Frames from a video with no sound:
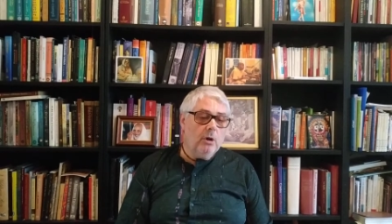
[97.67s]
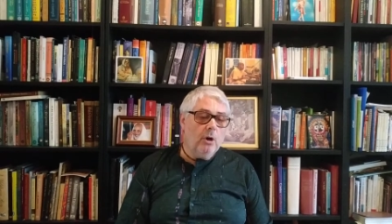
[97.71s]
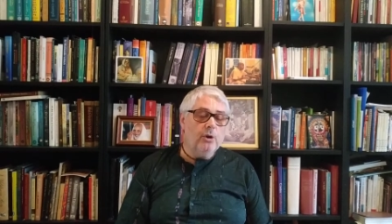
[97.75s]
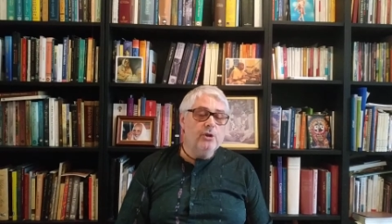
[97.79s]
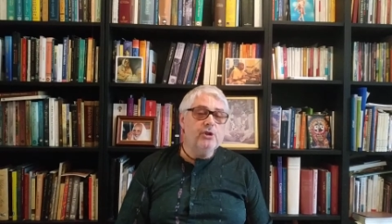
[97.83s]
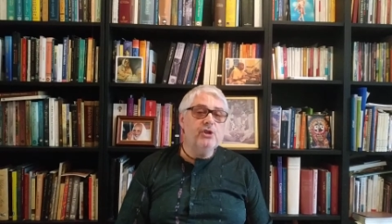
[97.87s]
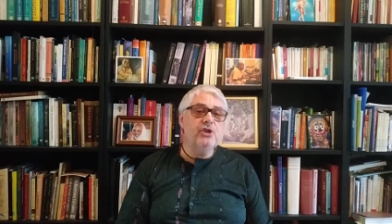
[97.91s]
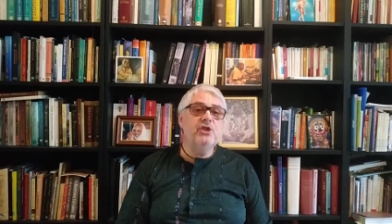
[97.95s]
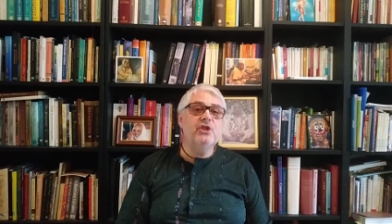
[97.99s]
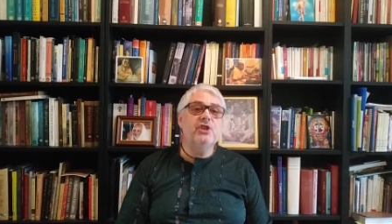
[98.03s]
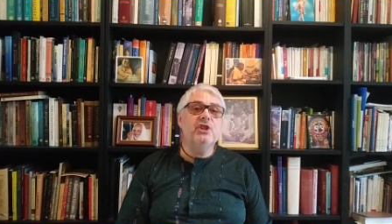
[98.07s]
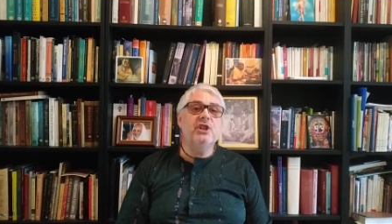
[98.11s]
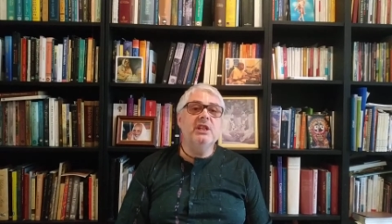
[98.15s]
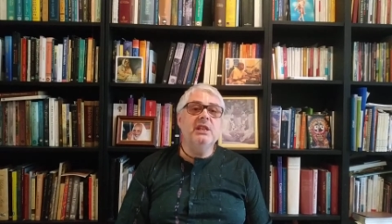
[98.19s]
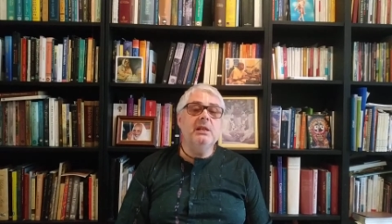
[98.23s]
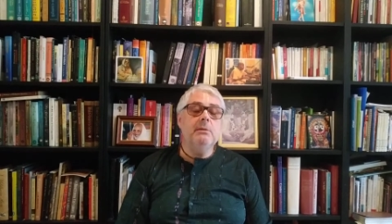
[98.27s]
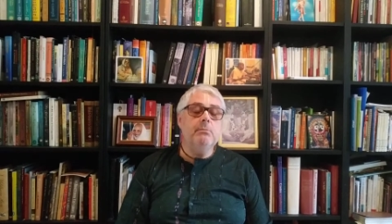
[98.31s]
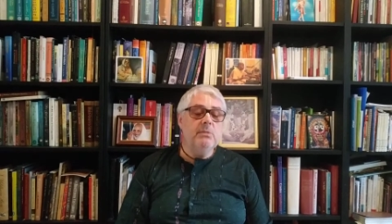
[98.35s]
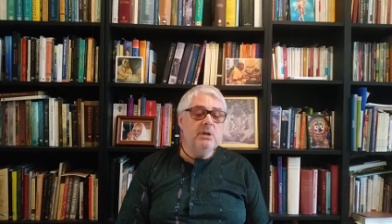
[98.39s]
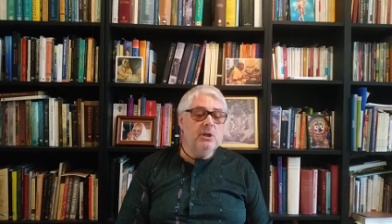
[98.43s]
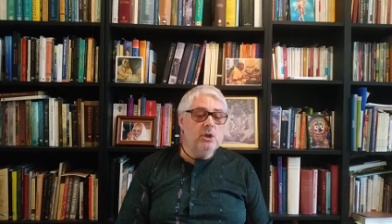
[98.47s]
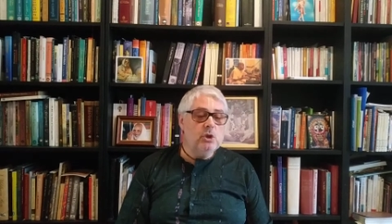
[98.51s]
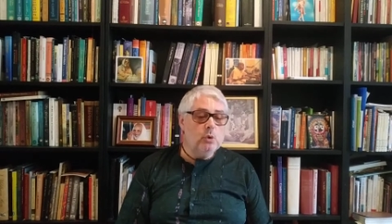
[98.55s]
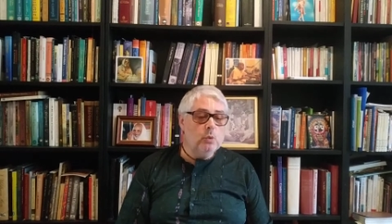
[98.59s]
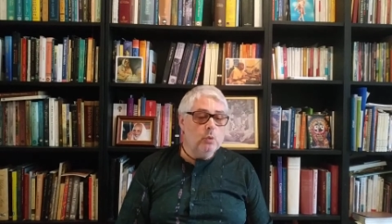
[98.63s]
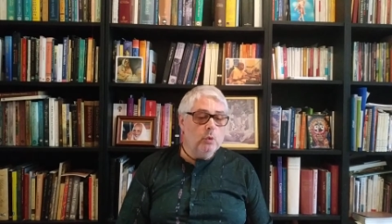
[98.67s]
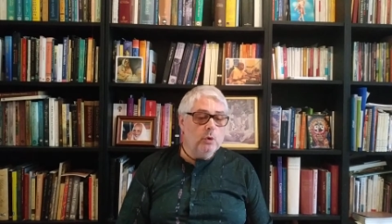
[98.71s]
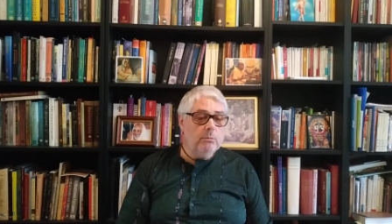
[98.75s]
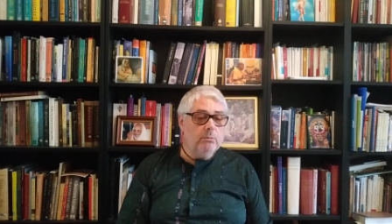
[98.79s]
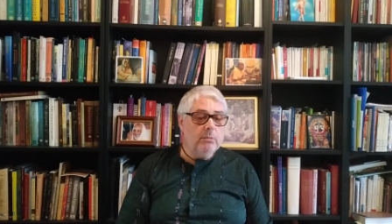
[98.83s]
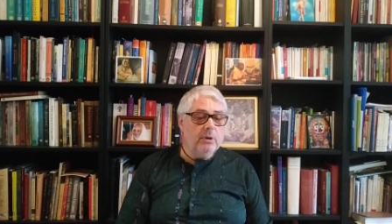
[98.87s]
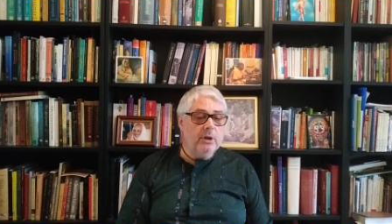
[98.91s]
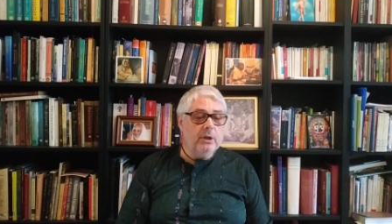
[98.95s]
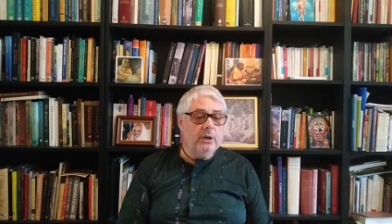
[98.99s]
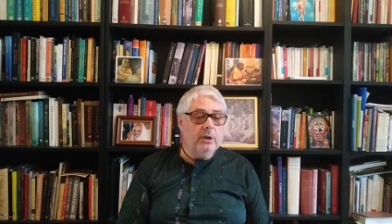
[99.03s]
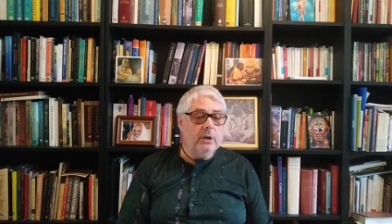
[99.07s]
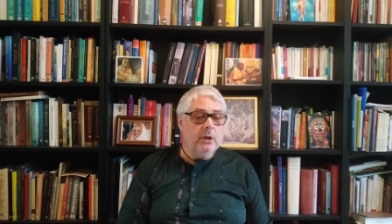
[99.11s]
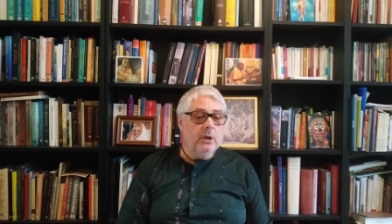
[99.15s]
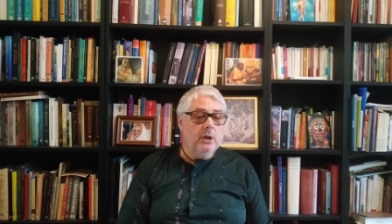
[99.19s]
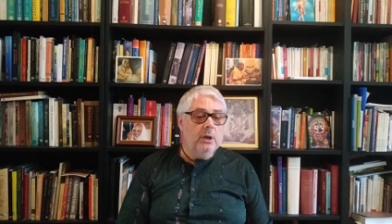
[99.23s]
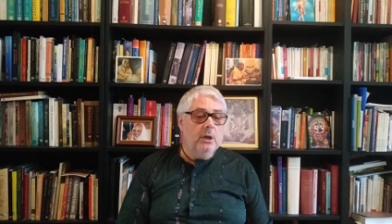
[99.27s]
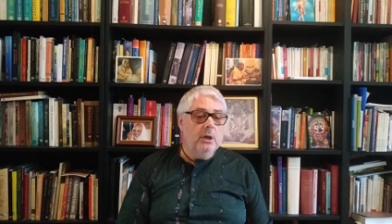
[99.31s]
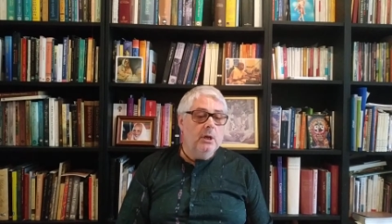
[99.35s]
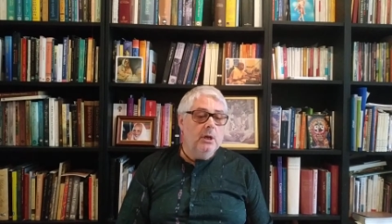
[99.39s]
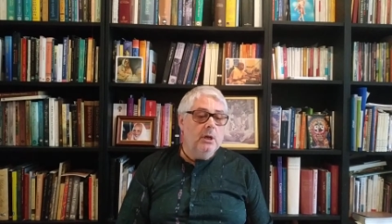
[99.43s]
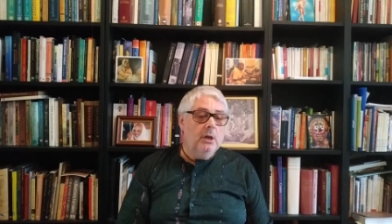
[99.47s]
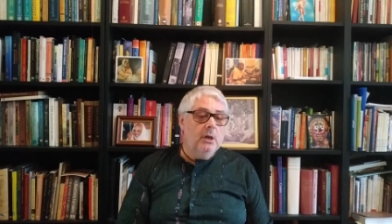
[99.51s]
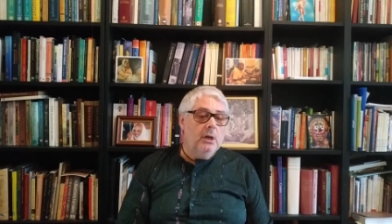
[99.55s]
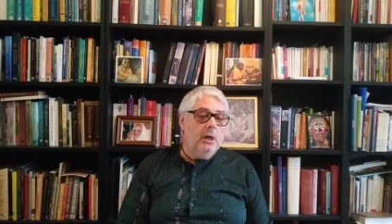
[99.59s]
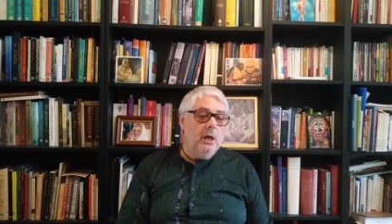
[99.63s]
or stri means woman,
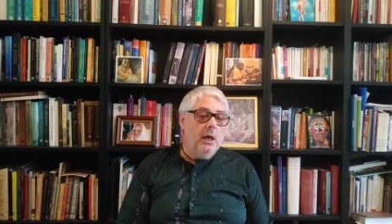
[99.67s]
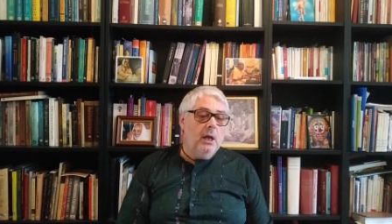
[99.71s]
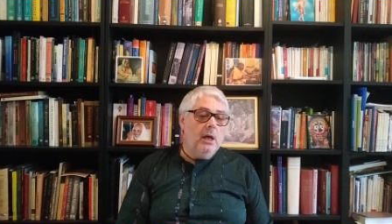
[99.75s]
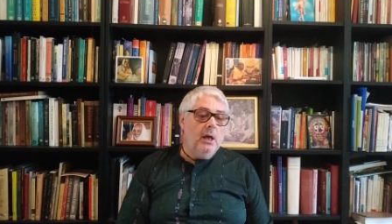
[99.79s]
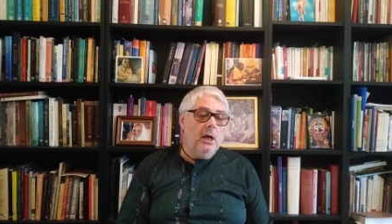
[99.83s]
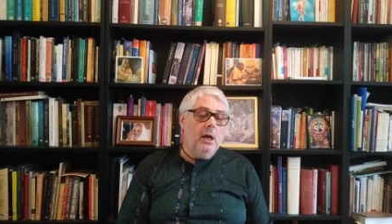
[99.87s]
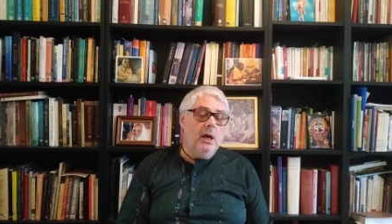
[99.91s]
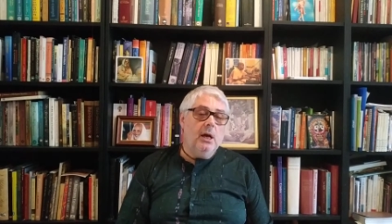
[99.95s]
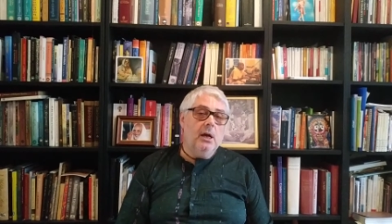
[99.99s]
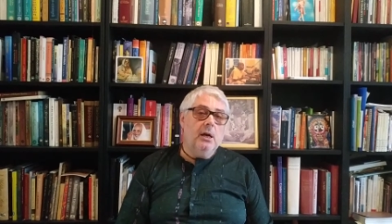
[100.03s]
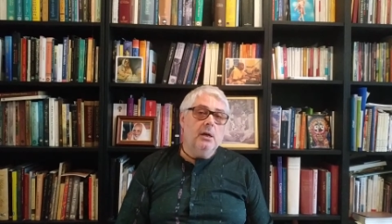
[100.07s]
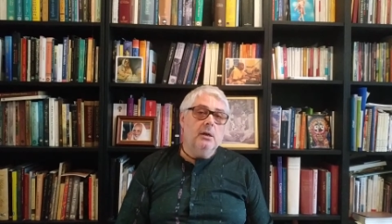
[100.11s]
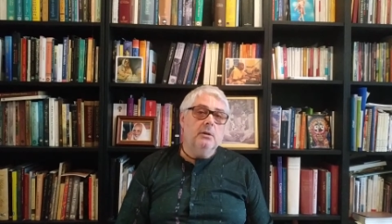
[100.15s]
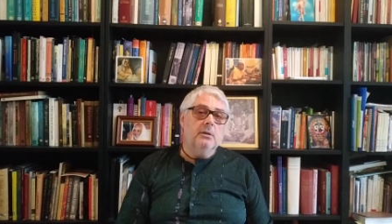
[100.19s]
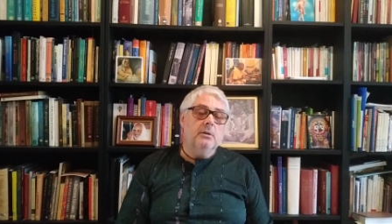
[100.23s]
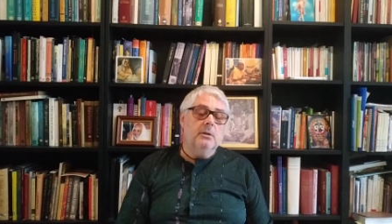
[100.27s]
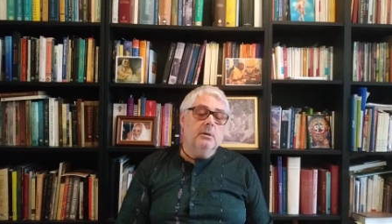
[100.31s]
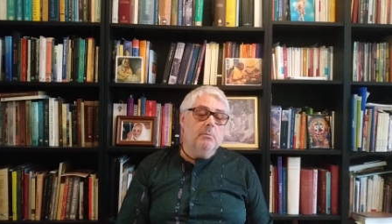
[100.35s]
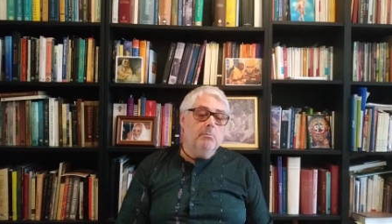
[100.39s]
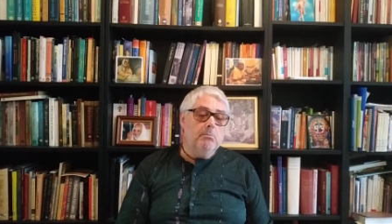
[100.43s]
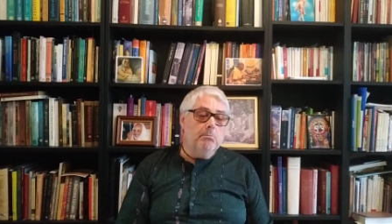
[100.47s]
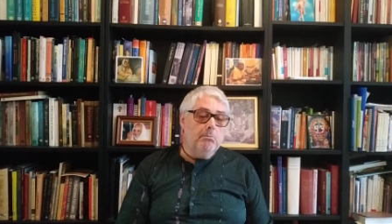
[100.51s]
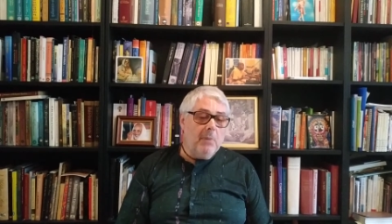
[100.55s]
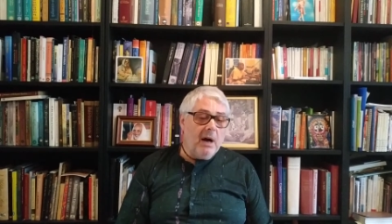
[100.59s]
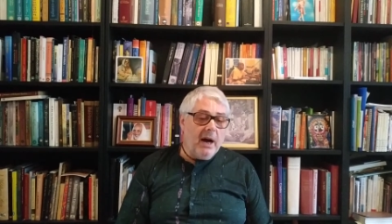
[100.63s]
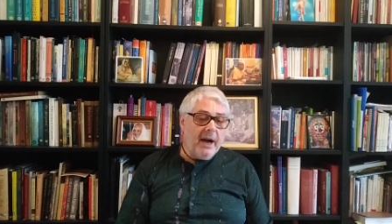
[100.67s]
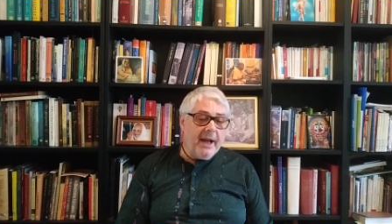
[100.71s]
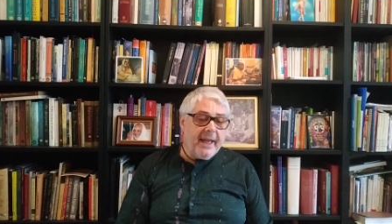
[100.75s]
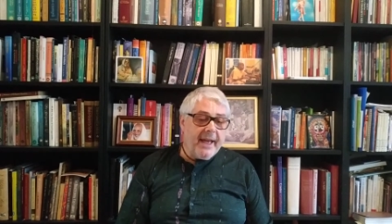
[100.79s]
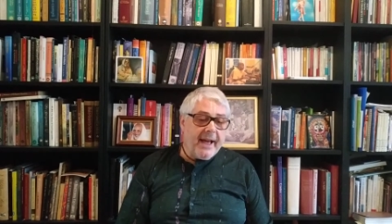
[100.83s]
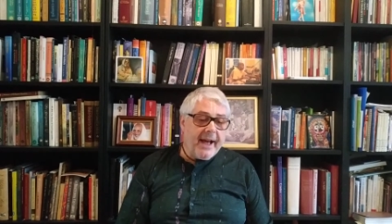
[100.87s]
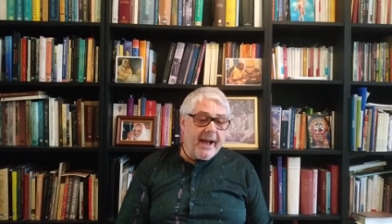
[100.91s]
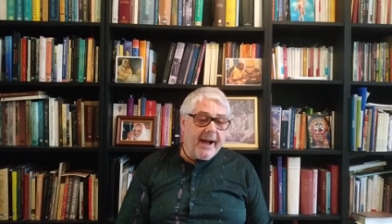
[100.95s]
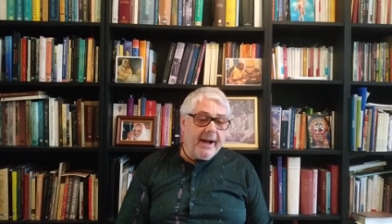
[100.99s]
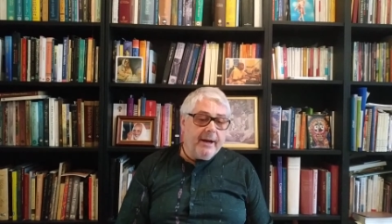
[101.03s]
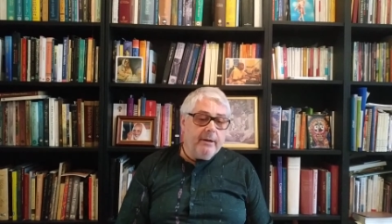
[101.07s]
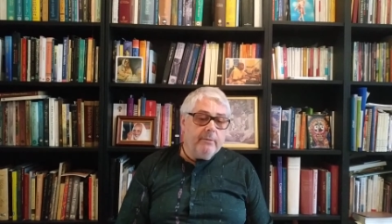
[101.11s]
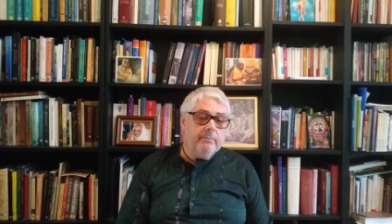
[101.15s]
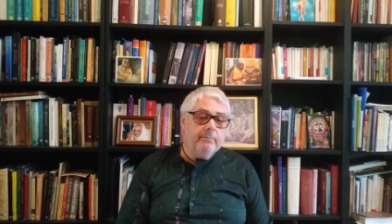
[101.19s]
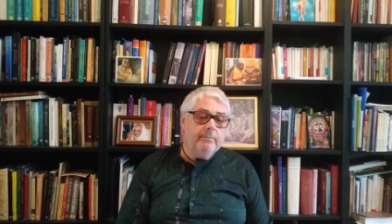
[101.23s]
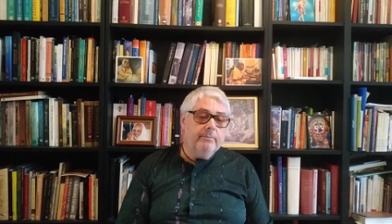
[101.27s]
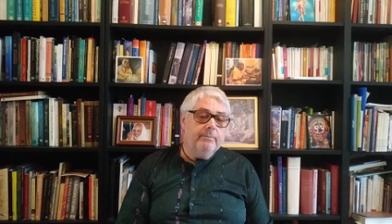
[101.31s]
uh, maya,